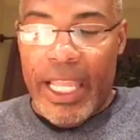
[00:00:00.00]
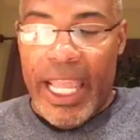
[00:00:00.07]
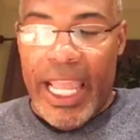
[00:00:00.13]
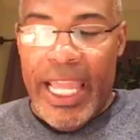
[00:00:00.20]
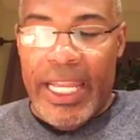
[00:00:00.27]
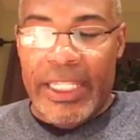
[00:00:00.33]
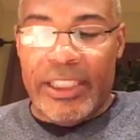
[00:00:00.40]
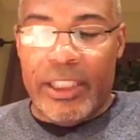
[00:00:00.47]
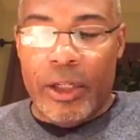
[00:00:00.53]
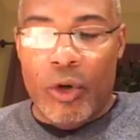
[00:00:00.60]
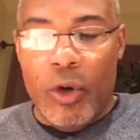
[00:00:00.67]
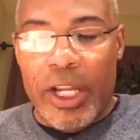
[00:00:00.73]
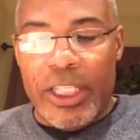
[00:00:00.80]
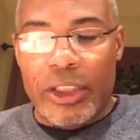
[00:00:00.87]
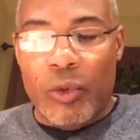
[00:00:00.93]
And it's the
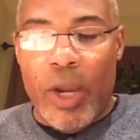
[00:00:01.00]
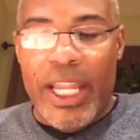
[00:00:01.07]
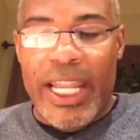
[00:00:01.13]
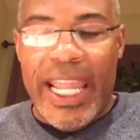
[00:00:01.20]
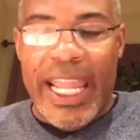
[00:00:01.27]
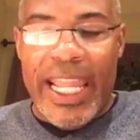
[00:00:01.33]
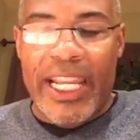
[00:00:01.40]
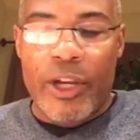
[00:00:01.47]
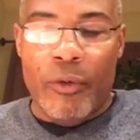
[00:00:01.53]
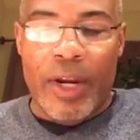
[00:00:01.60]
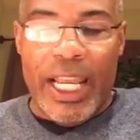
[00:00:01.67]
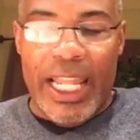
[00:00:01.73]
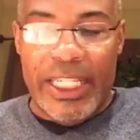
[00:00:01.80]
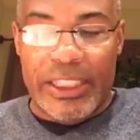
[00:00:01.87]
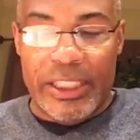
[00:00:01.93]
quickest way to end a
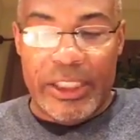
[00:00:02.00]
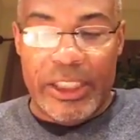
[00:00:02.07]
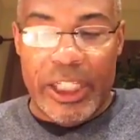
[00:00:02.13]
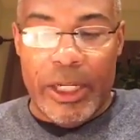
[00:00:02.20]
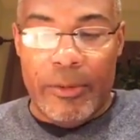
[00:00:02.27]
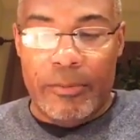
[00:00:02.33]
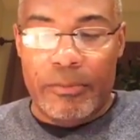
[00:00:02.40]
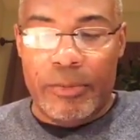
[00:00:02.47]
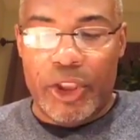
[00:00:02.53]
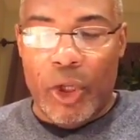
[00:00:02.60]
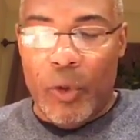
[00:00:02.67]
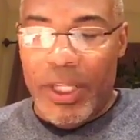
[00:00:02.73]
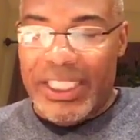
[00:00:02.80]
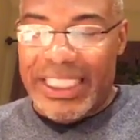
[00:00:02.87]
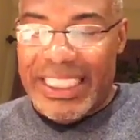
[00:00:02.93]
relationship. So
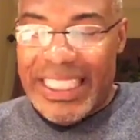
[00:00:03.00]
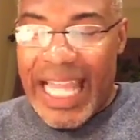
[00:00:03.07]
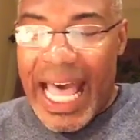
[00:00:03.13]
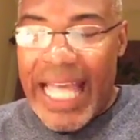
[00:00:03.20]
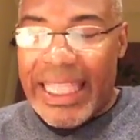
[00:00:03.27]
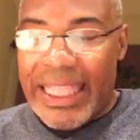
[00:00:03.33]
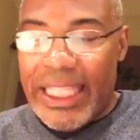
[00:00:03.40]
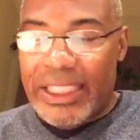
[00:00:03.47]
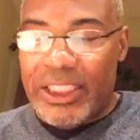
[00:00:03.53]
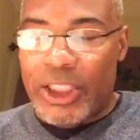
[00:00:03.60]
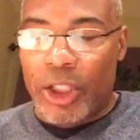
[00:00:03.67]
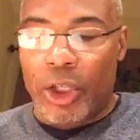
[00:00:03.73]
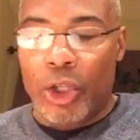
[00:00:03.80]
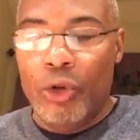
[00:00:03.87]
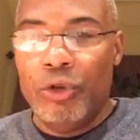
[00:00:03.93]
it's not the
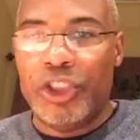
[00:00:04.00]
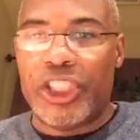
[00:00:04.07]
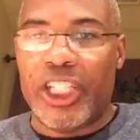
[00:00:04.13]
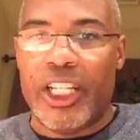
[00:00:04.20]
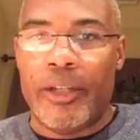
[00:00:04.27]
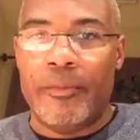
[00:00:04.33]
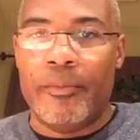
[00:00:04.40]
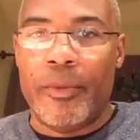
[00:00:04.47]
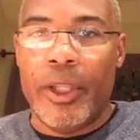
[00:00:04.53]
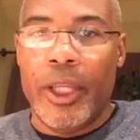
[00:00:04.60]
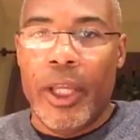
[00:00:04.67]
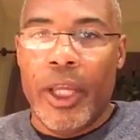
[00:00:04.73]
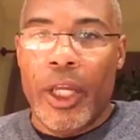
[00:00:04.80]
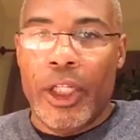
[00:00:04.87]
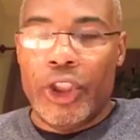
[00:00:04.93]
solution
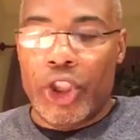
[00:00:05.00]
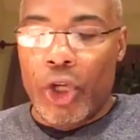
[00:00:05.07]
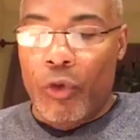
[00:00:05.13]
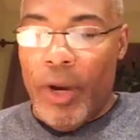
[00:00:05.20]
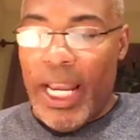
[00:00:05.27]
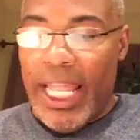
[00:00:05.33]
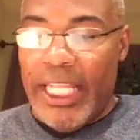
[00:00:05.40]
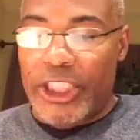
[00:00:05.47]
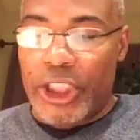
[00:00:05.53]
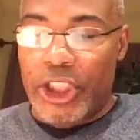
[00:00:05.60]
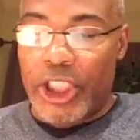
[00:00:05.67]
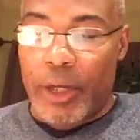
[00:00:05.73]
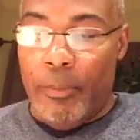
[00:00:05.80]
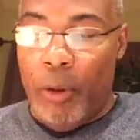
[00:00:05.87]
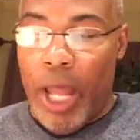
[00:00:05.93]
to
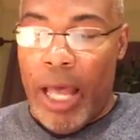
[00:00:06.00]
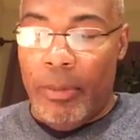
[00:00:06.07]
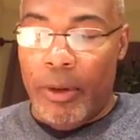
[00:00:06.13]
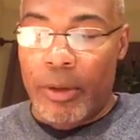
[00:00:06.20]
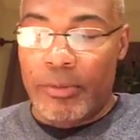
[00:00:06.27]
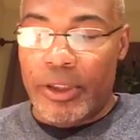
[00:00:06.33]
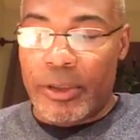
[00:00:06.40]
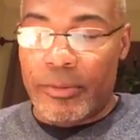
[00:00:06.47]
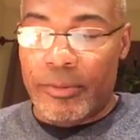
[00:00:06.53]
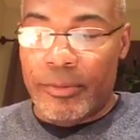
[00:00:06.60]
relationship problems.